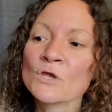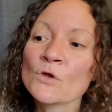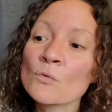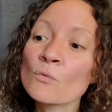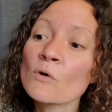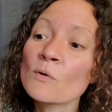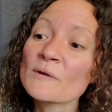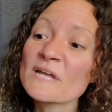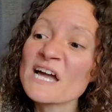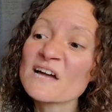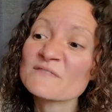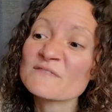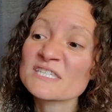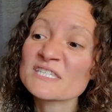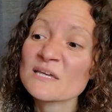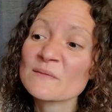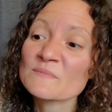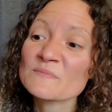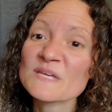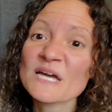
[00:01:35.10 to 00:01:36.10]
Well, we have
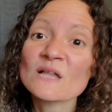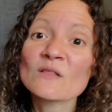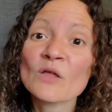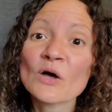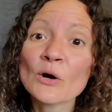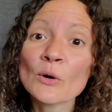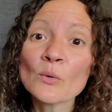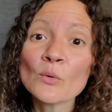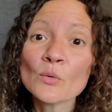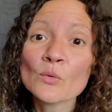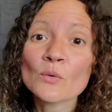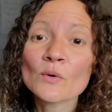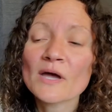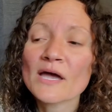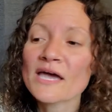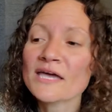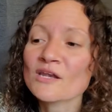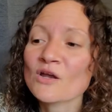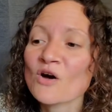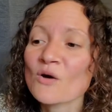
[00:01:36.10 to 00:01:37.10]
some yellow,
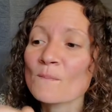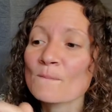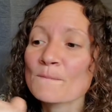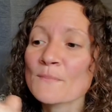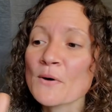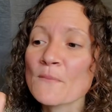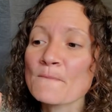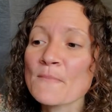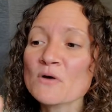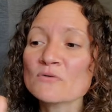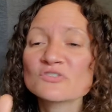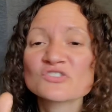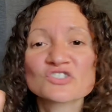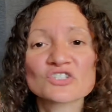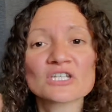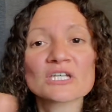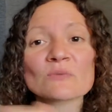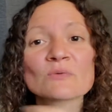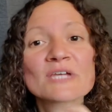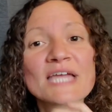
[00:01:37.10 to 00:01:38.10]
but
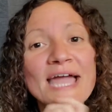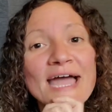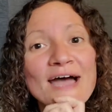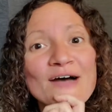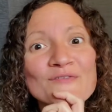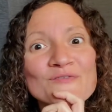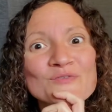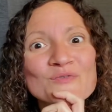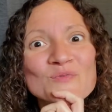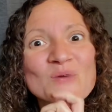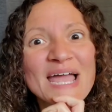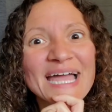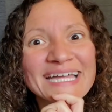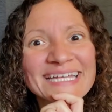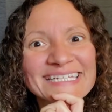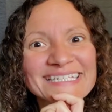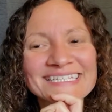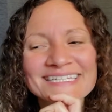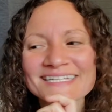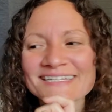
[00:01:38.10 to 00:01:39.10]
mostly we have red.
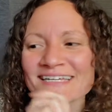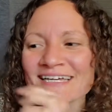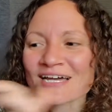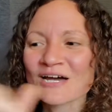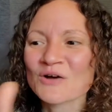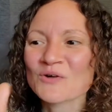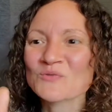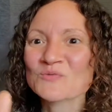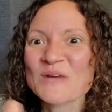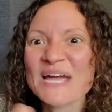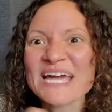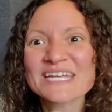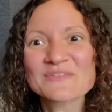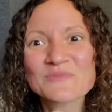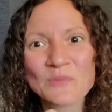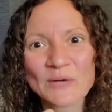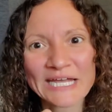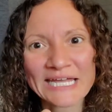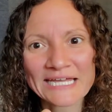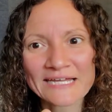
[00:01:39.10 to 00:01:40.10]
A red
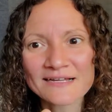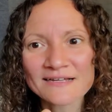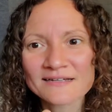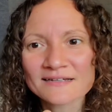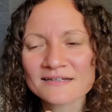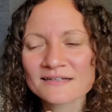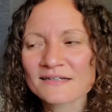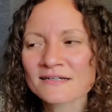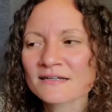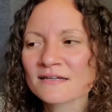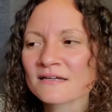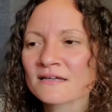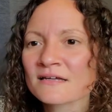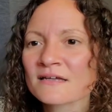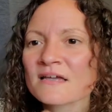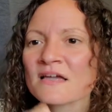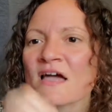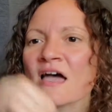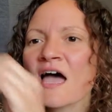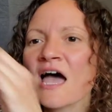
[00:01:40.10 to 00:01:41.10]
wing.
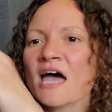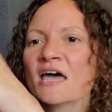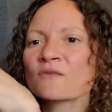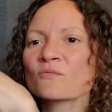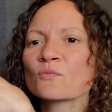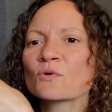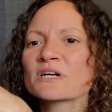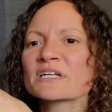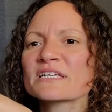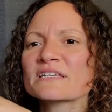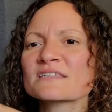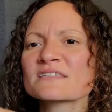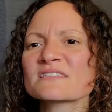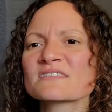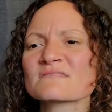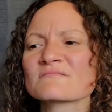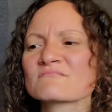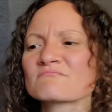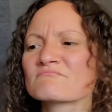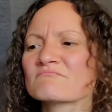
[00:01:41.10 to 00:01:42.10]
And what is
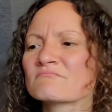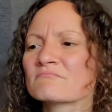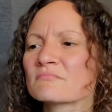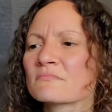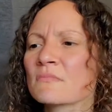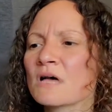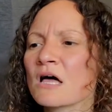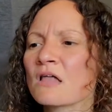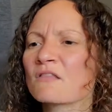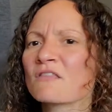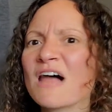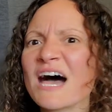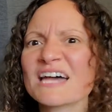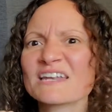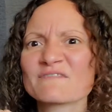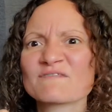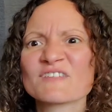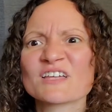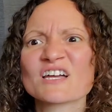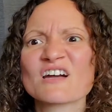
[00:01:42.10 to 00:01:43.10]
a lot
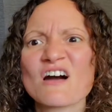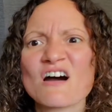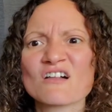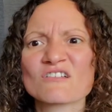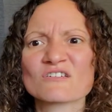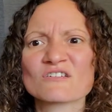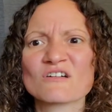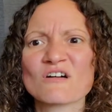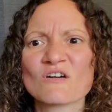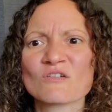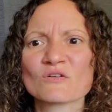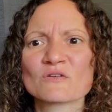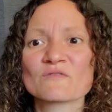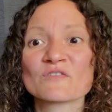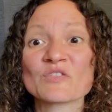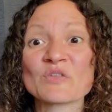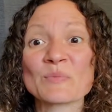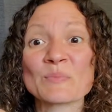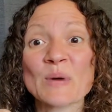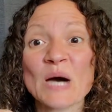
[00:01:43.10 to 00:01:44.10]
of the color all
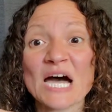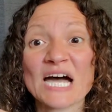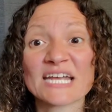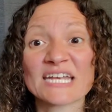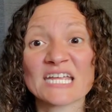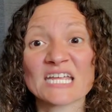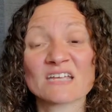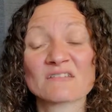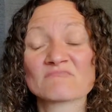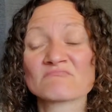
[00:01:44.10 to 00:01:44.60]
over the body?